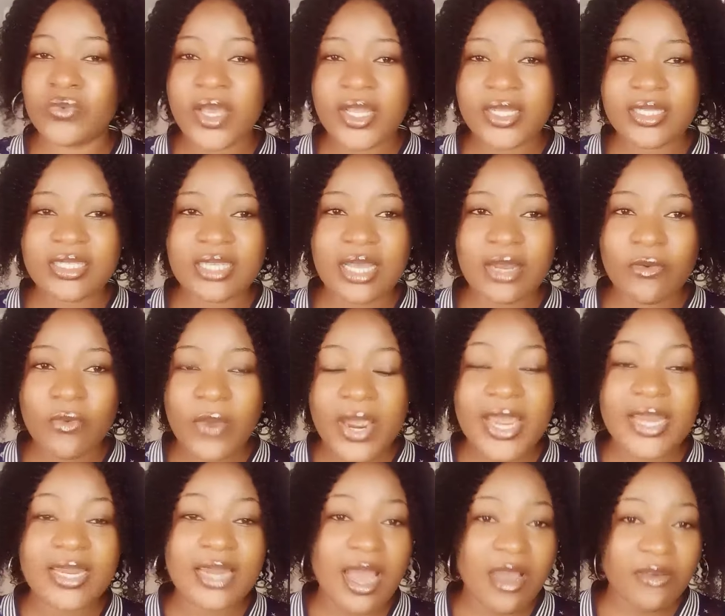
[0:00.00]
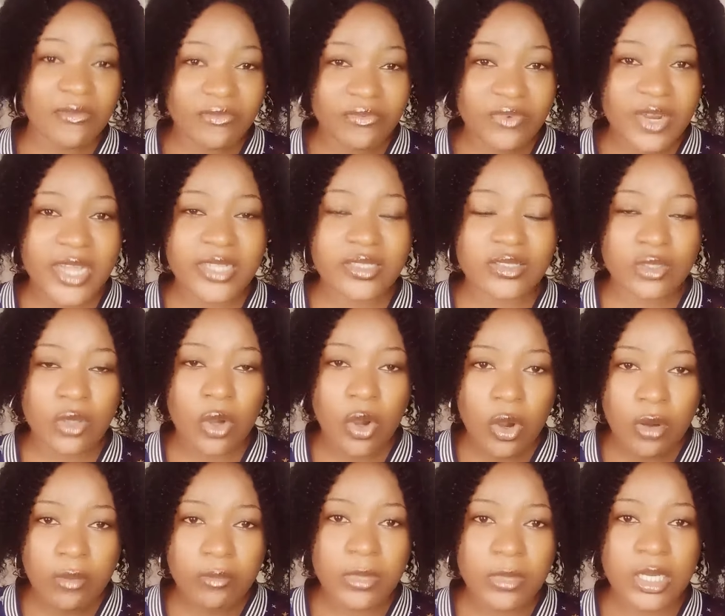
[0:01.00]
When a friend
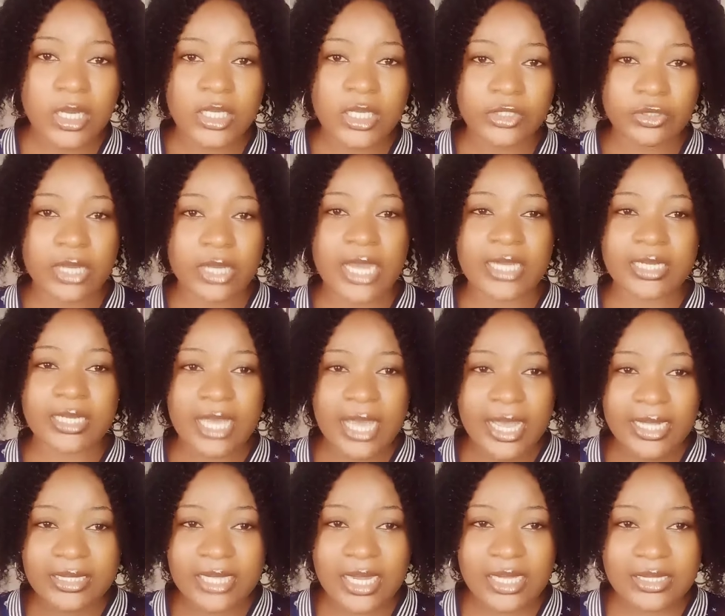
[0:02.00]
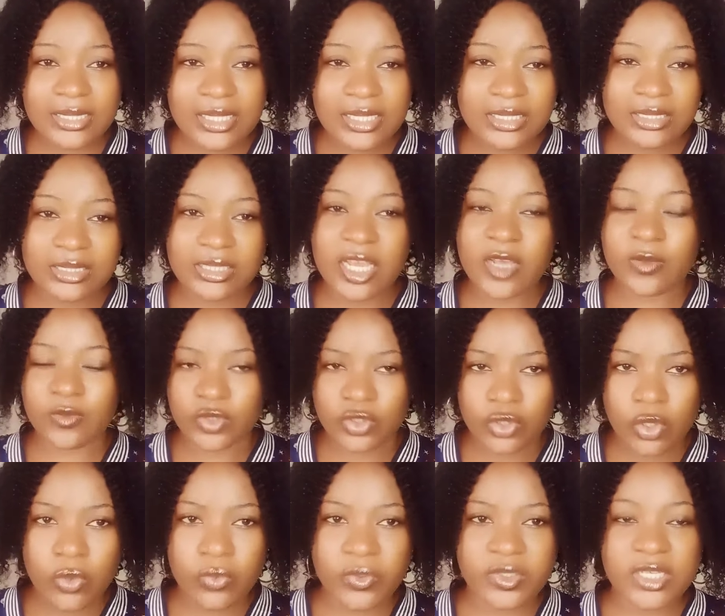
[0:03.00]
come, you can entertain them,
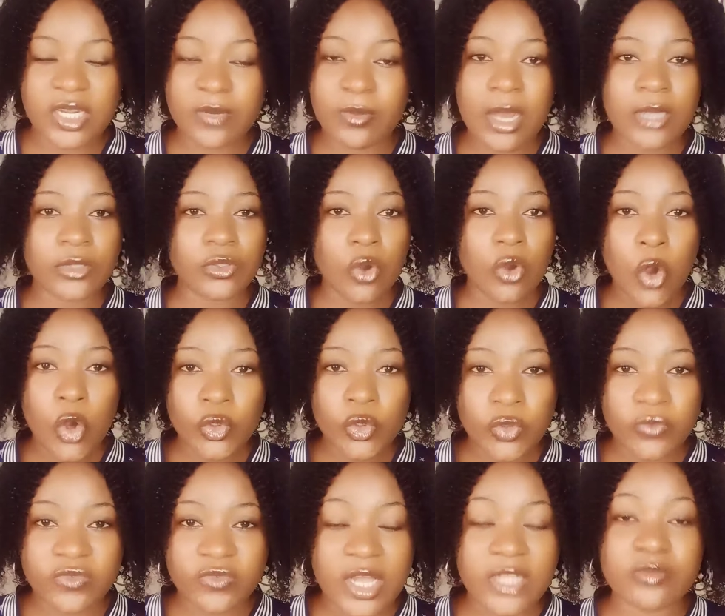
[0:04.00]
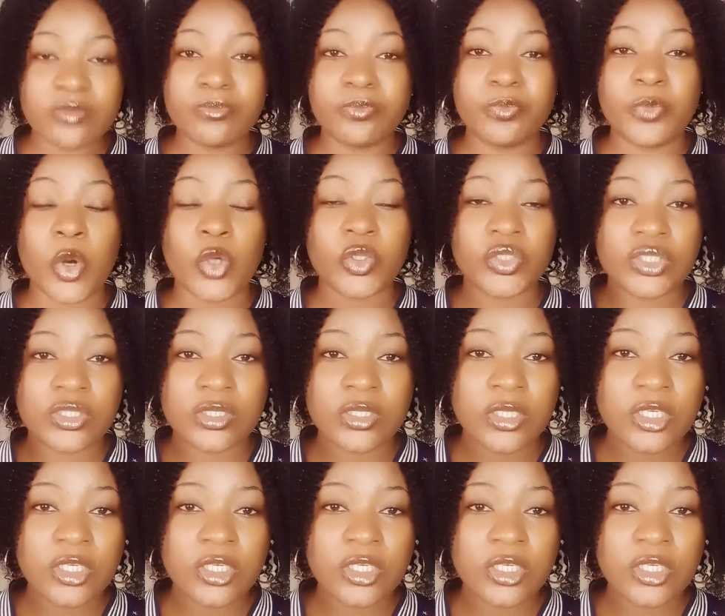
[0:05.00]
talk with them and all of that, but